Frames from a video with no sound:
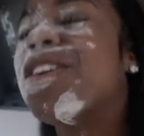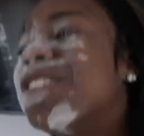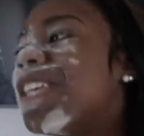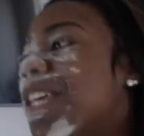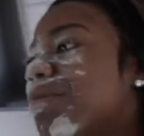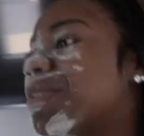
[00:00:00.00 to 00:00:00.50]

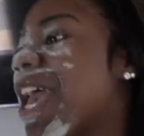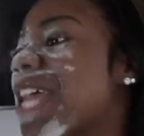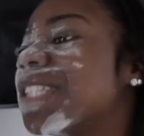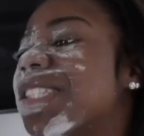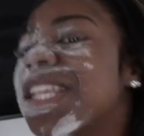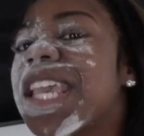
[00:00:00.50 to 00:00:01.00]
T, Ted
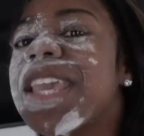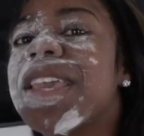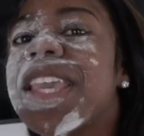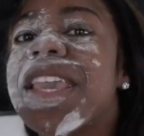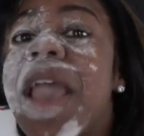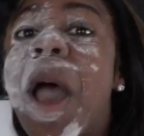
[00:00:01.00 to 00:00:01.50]
is
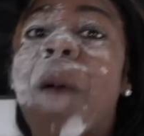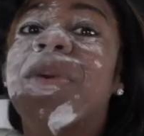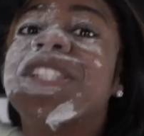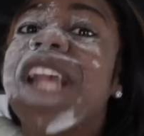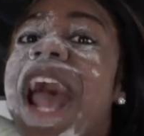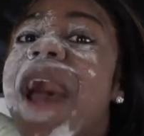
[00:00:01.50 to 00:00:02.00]
T-E.
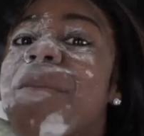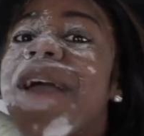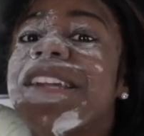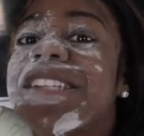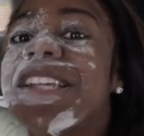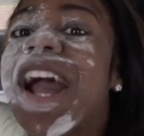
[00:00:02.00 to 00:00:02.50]
But y'all
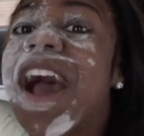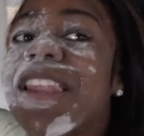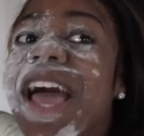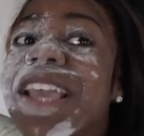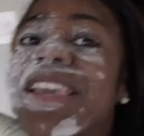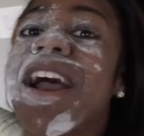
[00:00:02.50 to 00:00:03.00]
make sure y'all
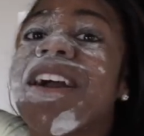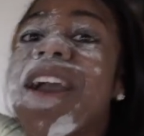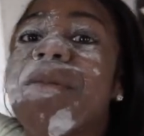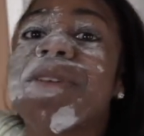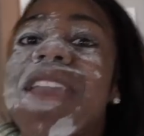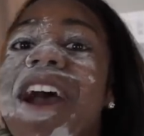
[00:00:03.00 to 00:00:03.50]
like, y'all
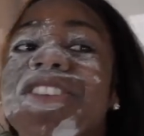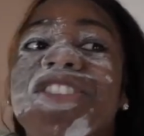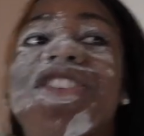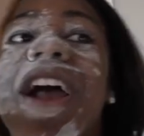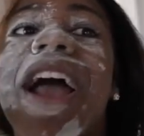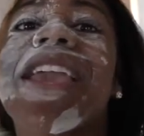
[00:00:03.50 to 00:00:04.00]
comment, y'all
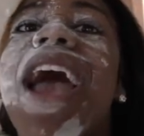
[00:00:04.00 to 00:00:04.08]
subscribe.